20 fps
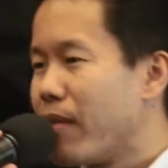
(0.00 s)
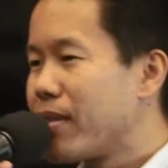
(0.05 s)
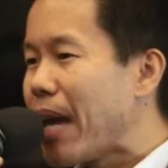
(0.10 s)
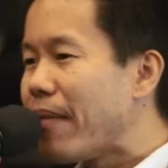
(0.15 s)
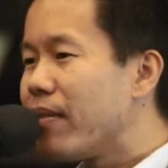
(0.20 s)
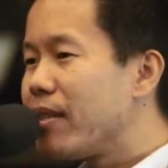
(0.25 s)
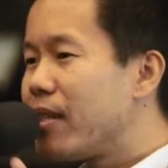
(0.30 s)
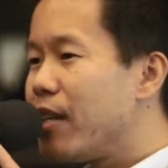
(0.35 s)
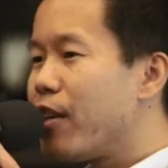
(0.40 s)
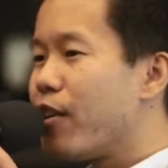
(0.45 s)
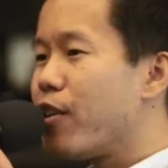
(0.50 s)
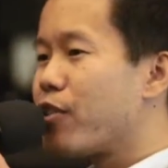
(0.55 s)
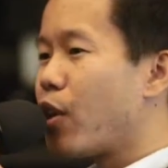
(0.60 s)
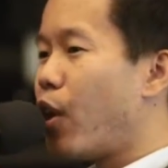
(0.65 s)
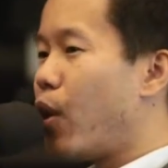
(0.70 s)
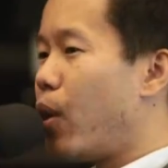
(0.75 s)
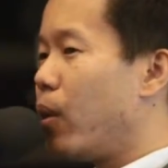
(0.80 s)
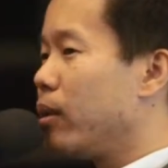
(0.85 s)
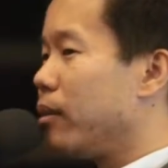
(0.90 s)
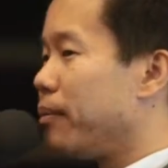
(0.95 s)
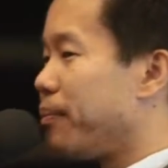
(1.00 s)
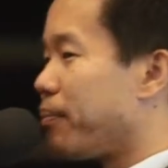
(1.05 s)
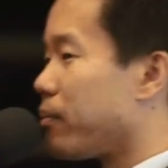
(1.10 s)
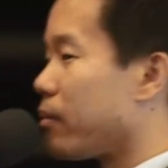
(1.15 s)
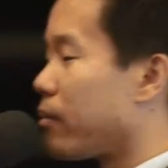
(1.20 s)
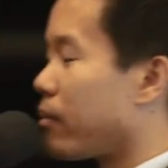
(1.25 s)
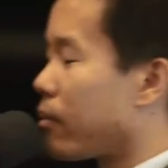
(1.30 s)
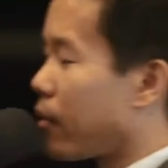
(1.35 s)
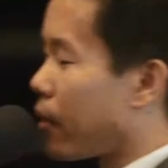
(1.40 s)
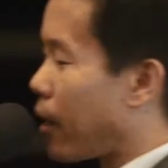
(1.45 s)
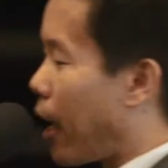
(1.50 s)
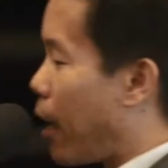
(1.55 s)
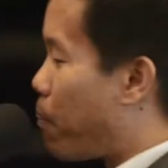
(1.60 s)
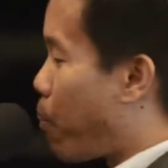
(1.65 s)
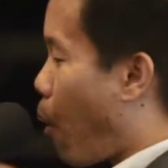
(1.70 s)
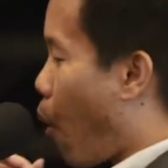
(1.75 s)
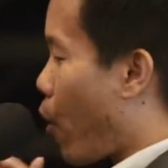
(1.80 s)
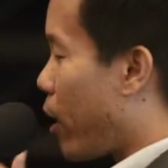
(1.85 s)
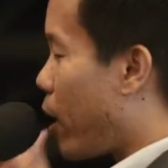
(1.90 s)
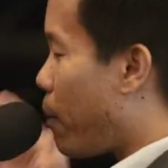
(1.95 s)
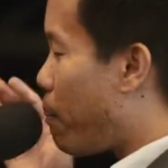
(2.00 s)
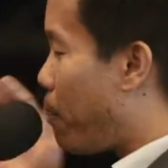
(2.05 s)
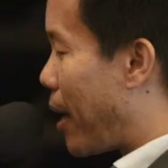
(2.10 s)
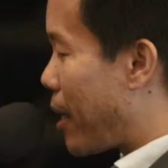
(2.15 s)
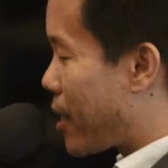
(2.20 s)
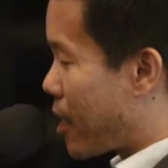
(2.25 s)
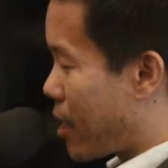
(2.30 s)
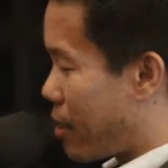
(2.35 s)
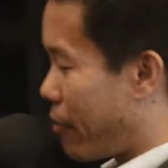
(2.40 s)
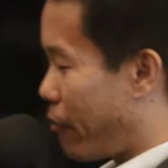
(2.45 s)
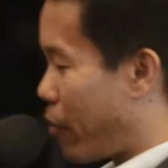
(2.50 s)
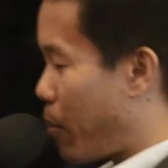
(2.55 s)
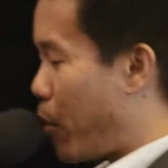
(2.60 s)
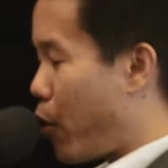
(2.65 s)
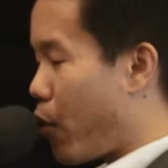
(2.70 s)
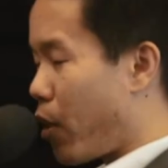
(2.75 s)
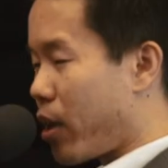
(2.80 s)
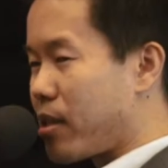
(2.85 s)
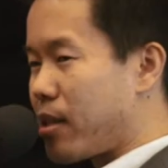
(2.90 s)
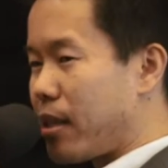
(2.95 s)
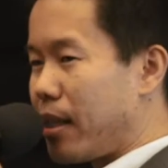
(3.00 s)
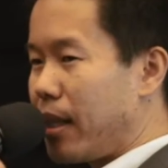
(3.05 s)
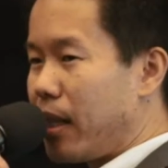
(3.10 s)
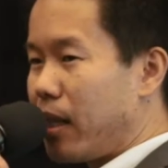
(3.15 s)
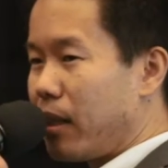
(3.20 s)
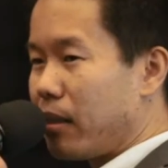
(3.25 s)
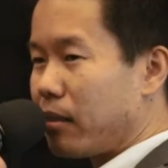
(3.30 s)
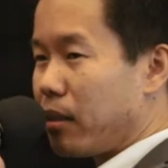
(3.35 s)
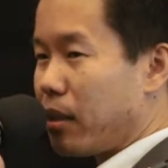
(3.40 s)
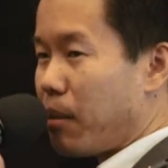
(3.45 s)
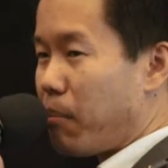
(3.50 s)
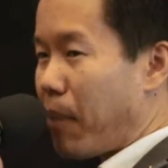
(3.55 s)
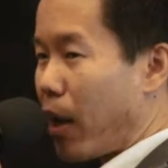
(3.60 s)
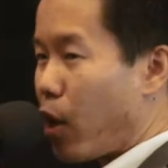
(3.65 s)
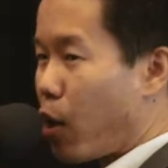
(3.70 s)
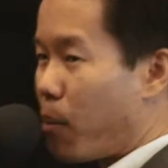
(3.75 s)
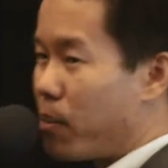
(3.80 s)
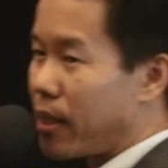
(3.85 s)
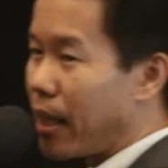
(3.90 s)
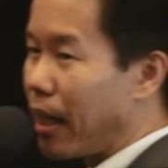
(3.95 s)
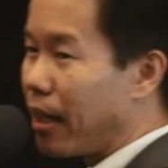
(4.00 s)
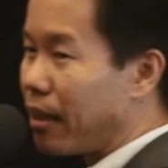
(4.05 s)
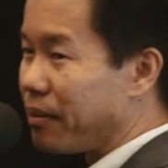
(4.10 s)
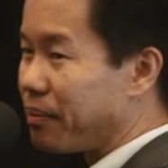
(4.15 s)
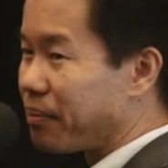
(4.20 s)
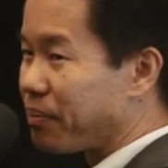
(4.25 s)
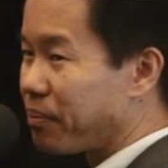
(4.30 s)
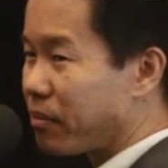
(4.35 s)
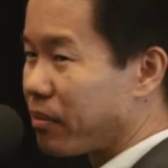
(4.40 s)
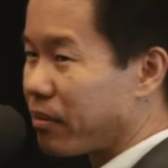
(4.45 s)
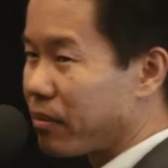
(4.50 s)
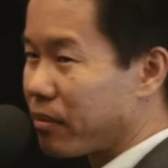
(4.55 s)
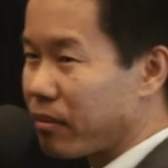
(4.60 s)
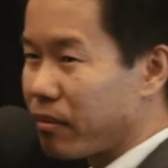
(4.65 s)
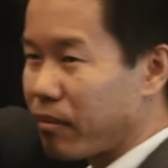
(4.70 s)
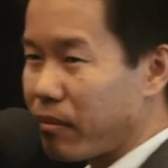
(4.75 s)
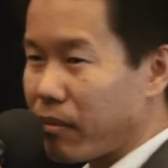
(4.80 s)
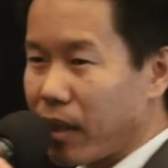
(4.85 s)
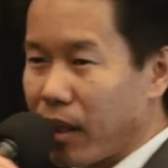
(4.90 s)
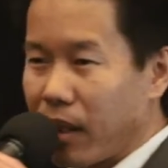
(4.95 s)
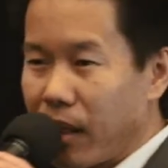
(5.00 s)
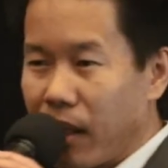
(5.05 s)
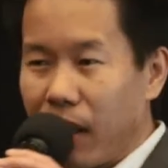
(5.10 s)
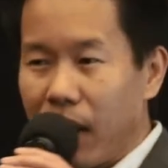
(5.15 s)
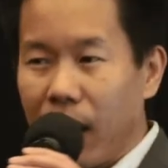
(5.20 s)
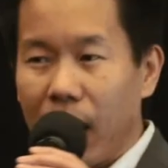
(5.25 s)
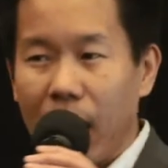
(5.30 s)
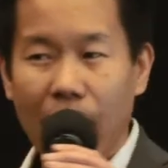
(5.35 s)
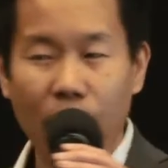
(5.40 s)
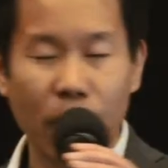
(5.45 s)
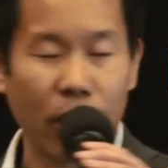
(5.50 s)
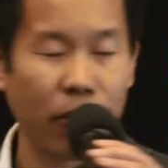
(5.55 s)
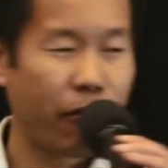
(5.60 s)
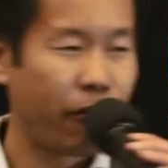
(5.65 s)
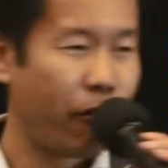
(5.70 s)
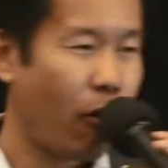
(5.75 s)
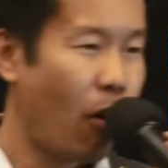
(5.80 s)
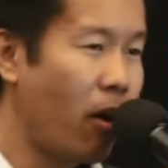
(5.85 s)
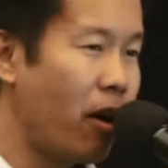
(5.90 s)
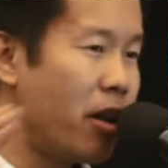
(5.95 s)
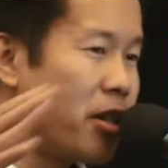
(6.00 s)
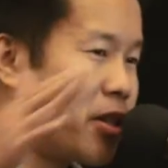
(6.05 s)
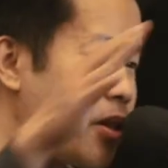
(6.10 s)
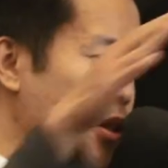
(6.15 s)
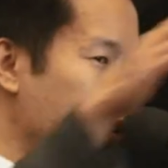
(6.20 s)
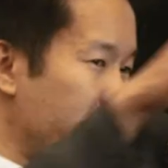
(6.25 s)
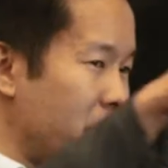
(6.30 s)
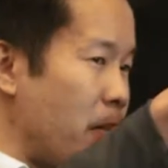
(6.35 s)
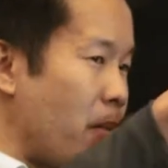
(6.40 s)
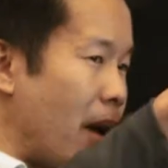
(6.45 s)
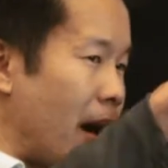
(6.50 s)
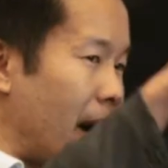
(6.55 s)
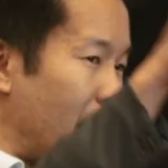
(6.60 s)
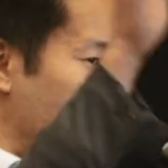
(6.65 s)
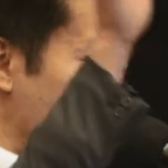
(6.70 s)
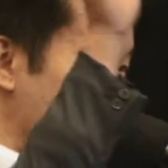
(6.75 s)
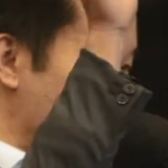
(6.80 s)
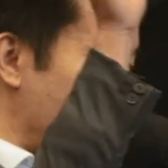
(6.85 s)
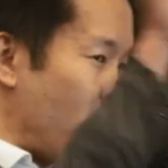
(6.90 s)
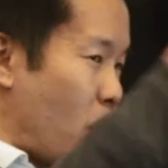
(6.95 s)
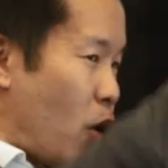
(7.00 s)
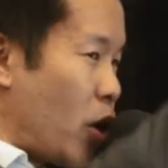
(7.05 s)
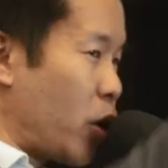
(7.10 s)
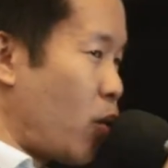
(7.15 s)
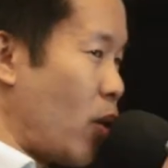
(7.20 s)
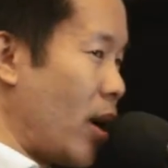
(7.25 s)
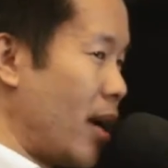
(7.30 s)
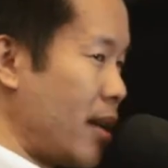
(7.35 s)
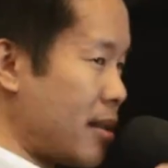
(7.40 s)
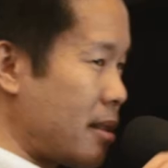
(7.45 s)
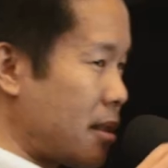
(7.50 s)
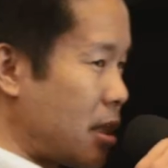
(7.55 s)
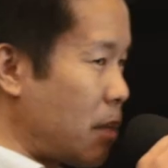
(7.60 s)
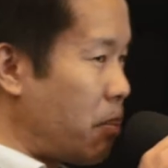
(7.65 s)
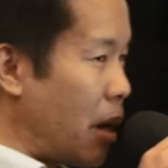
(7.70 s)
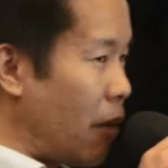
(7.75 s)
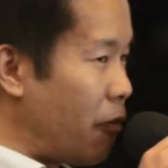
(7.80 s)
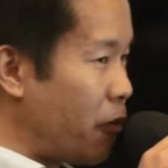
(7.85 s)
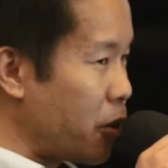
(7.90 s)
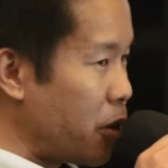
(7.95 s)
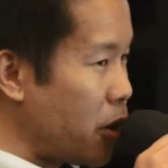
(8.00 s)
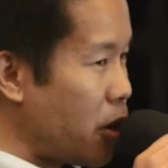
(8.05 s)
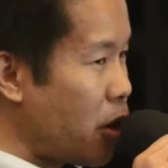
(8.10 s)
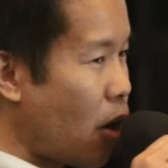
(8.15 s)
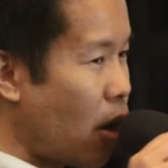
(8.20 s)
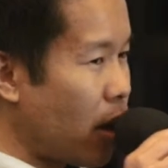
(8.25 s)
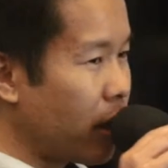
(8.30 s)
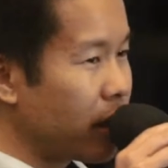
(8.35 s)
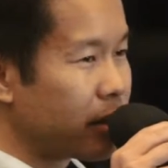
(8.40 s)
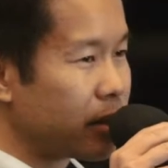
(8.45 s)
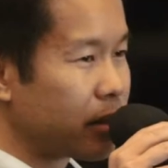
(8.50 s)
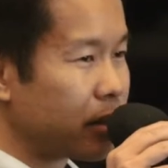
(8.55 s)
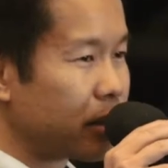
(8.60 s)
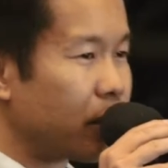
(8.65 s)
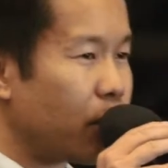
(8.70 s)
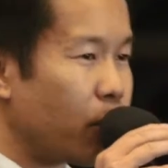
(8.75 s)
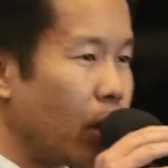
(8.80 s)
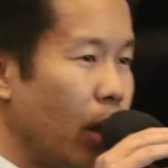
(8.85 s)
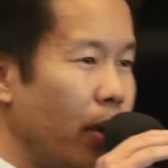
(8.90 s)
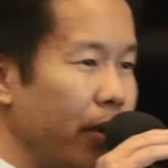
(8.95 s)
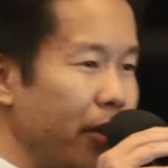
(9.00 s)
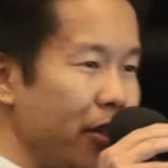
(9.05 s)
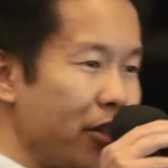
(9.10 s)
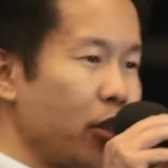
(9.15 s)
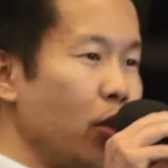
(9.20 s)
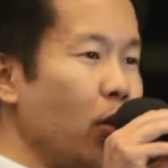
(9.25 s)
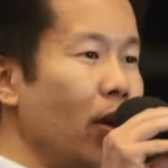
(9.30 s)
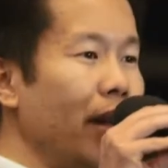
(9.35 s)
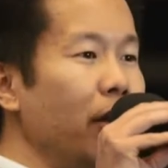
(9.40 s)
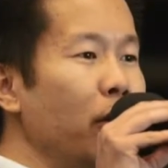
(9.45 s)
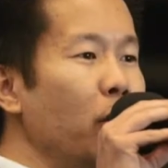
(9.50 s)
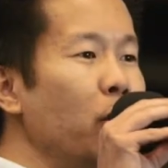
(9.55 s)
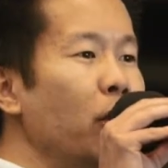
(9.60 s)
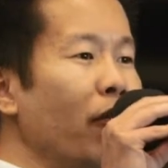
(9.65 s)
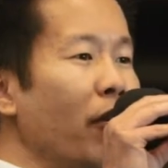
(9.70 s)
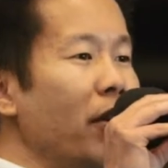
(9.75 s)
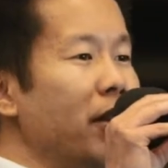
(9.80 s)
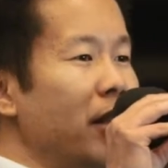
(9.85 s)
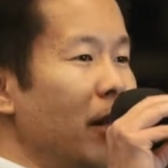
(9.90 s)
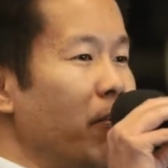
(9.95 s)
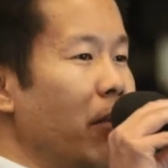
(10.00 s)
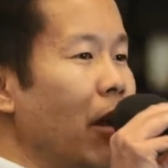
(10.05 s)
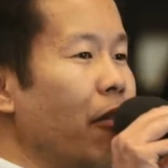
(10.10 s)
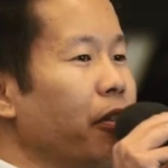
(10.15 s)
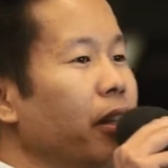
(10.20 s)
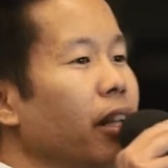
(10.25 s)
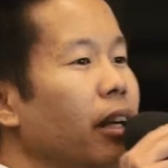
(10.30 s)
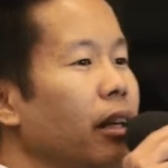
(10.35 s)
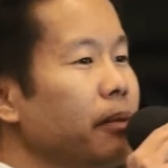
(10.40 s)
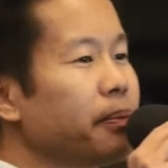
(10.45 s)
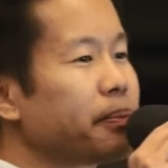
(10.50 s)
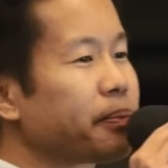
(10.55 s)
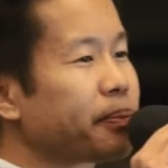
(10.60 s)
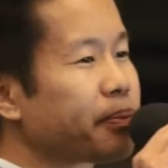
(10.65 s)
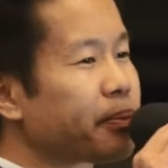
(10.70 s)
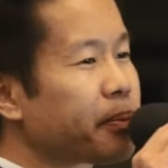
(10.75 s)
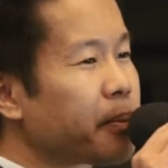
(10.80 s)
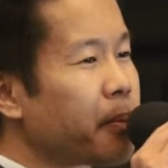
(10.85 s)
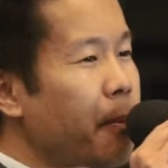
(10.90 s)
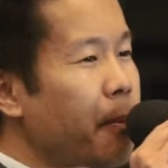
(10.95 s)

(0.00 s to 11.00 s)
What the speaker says: I was 17 years old, I boarded a bus from New York City, my hometown. I went 403 miles northwest to Buffalo, New York, where I went to school at the University of Buffalo.